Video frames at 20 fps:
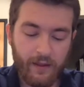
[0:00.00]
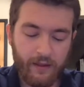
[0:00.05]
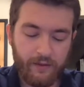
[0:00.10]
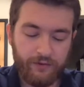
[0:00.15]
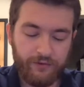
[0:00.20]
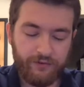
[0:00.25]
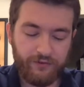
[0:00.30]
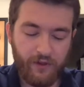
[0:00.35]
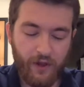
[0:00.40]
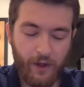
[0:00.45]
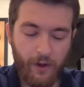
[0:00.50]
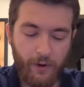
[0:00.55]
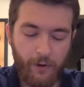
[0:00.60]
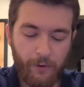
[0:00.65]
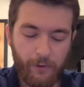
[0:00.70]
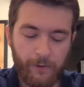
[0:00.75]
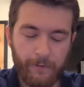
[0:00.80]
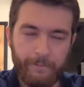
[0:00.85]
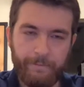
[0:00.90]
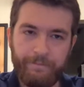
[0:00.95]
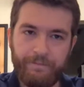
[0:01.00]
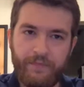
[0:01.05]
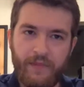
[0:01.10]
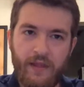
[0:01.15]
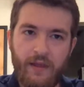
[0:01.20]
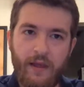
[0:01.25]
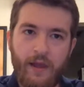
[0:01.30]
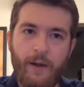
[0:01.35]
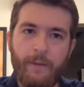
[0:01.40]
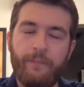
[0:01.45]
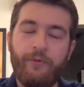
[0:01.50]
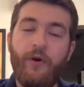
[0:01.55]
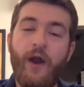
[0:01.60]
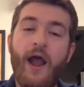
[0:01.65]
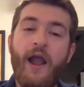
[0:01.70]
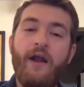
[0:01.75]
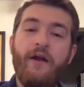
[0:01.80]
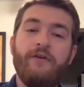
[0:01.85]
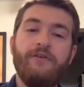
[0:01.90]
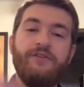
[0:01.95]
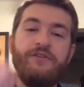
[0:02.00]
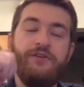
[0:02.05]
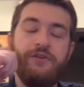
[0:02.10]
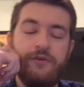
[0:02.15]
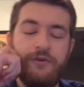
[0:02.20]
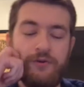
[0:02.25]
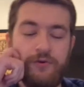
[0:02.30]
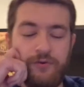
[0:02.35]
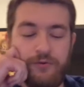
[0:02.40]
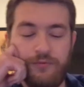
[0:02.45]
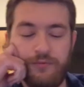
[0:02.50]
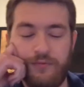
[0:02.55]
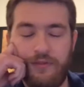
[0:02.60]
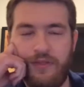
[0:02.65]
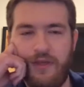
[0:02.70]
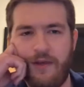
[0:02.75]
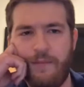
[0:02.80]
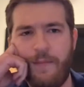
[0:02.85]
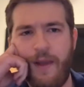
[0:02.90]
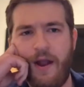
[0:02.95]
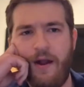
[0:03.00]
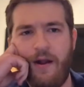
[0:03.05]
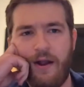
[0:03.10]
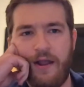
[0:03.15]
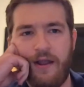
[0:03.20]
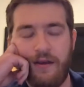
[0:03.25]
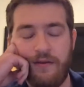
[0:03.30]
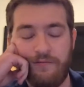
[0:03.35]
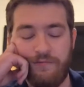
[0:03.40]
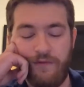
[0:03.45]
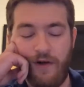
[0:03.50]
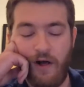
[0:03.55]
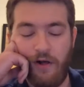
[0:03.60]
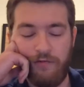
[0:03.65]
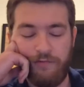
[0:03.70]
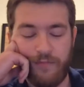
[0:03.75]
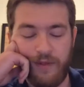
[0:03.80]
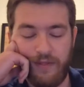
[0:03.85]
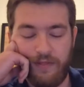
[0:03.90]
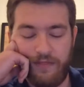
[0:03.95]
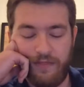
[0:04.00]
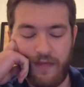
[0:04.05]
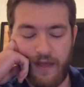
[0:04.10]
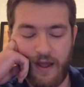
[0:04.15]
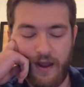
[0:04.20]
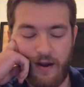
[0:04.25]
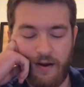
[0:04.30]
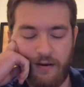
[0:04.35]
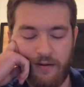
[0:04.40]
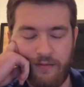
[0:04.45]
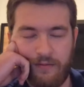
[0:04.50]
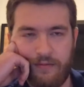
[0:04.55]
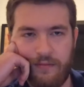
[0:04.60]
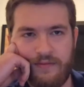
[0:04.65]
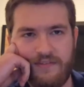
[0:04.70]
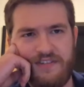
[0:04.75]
So prior to the American involvement there,